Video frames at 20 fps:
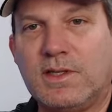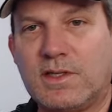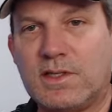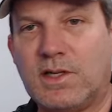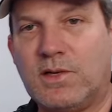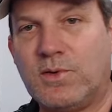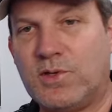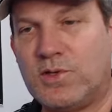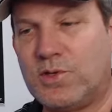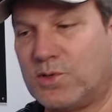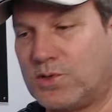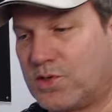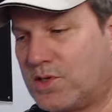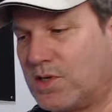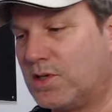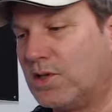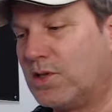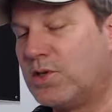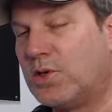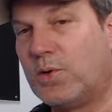as long as your
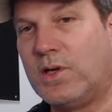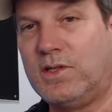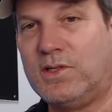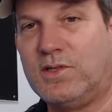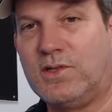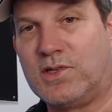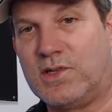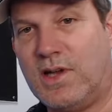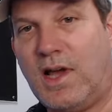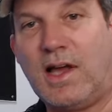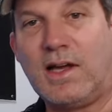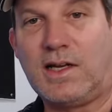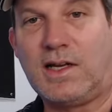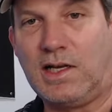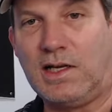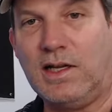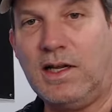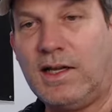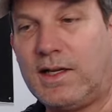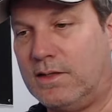solenoid does not
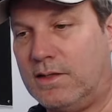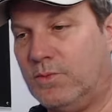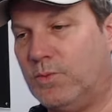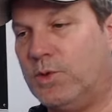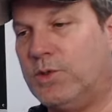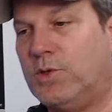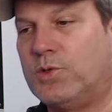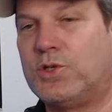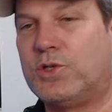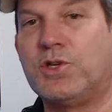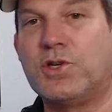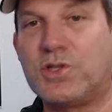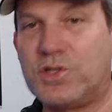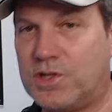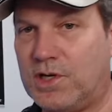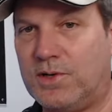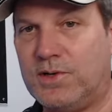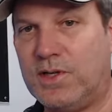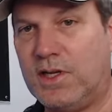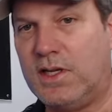click when you
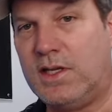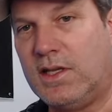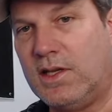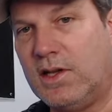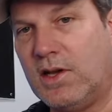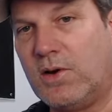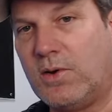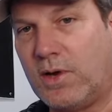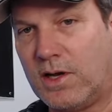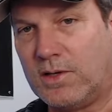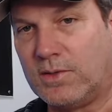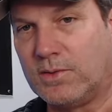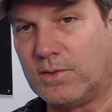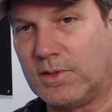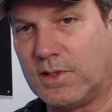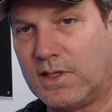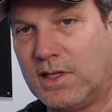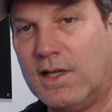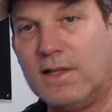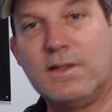just turn the key on
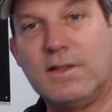only,